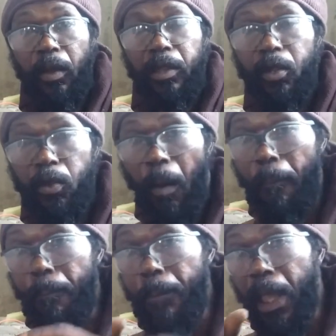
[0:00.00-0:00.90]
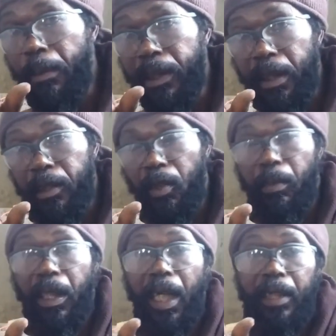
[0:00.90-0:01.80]
I just want babysit, so
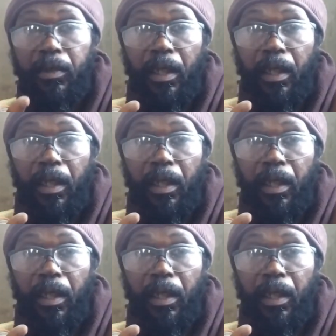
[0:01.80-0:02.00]
because